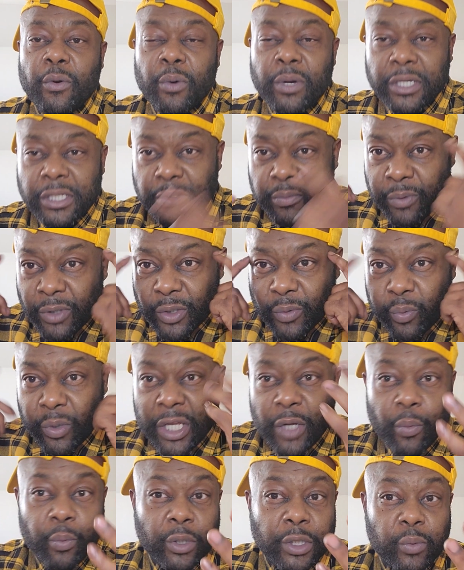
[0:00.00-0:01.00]
was was
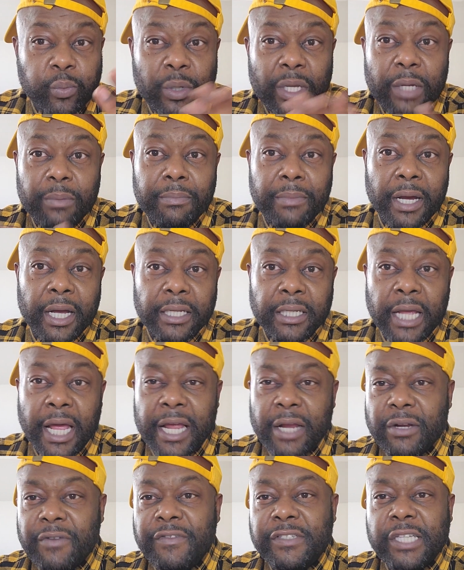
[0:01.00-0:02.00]
weak was weak minded.
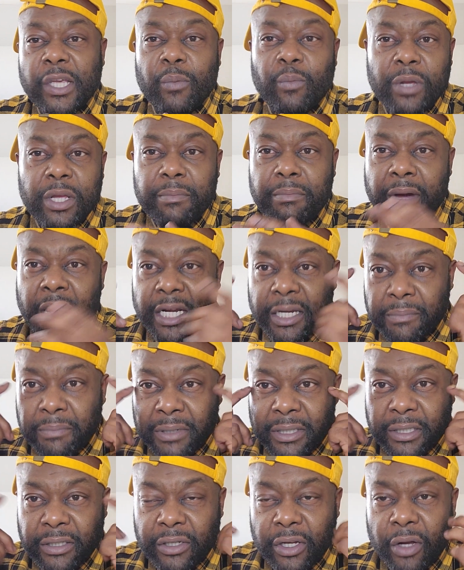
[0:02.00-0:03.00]
I ain't even say weak minded,
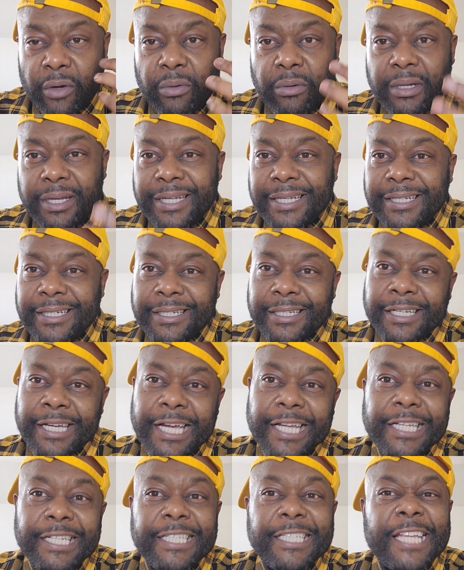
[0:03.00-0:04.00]
but you know,
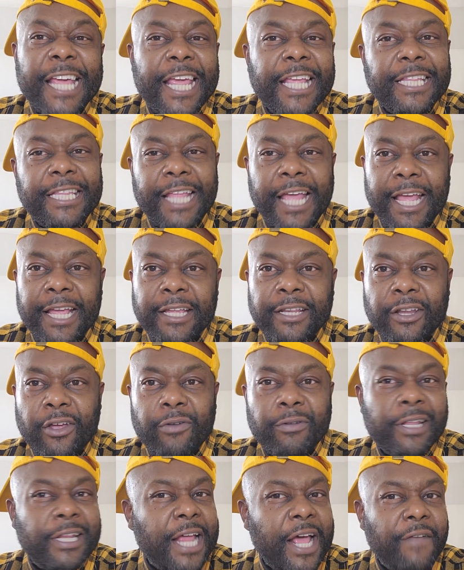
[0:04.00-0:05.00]
couldn't take that. You
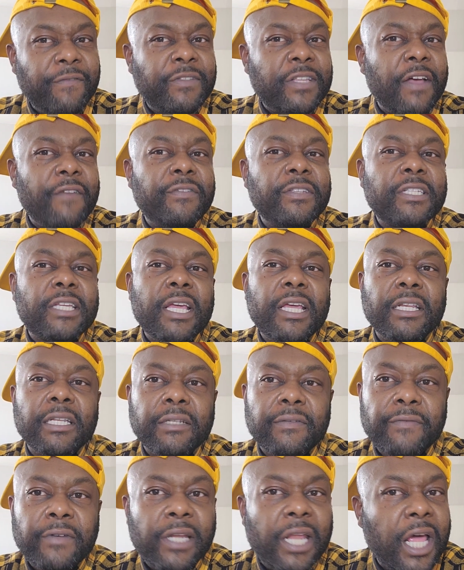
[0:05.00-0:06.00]
know, didn't have tough
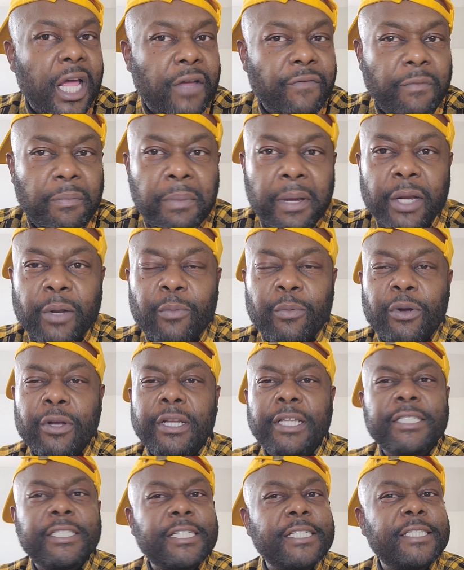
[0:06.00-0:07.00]
skin, for lack of a better
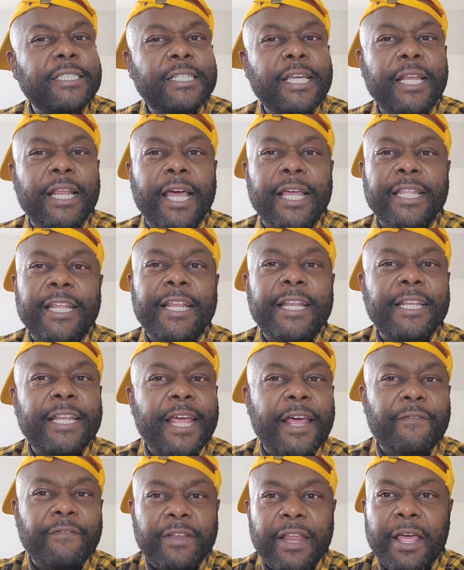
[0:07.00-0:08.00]
word. Let's just say that they didn't
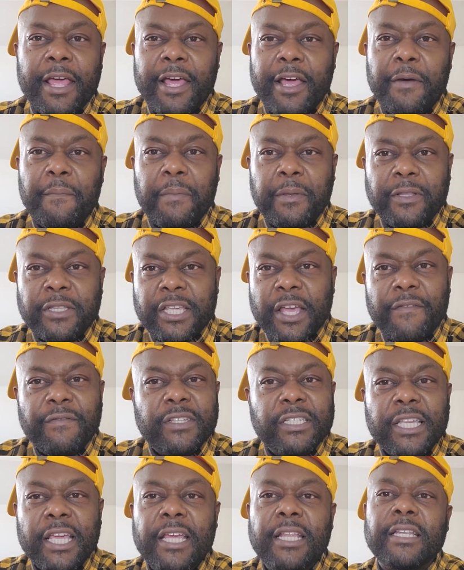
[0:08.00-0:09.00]
have uh, tough
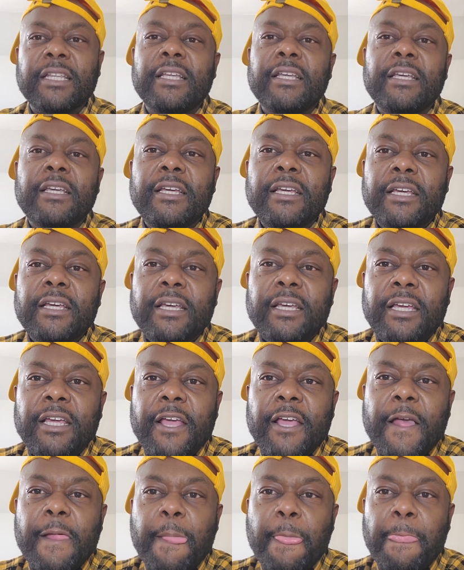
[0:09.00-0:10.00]
skin.
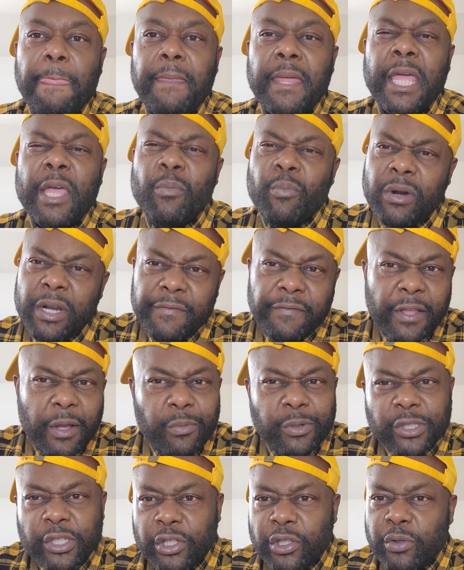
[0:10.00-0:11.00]
And what if they
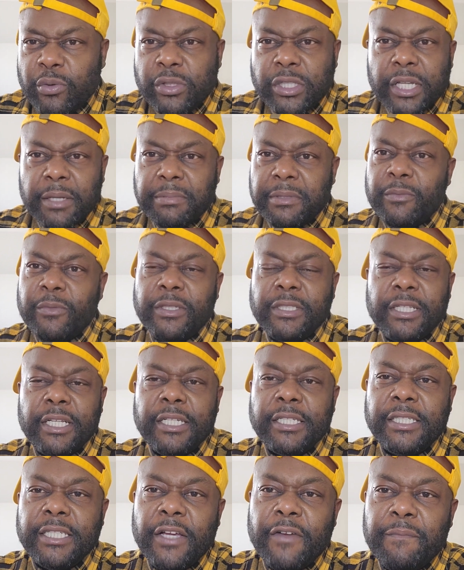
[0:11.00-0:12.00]
was to do something with
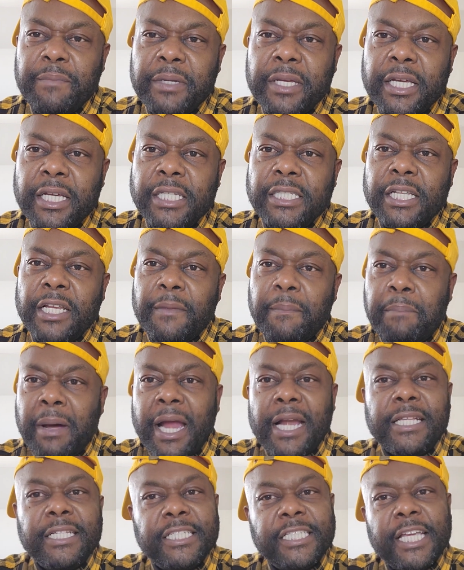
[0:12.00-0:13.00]
themselves because of the
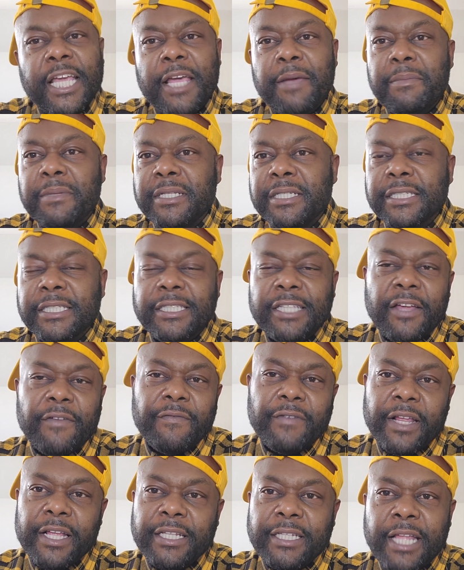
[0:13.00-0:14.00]
body shaming and
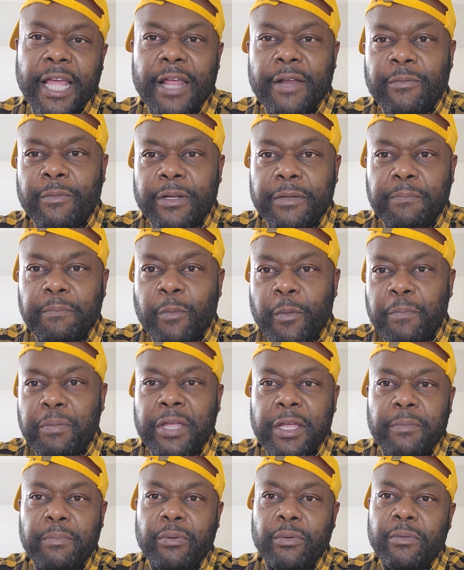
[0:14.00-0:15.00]
stuff like that with, with
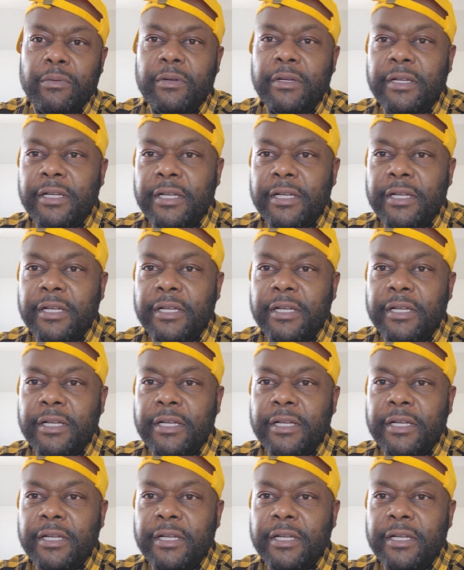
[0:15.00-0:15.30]
people?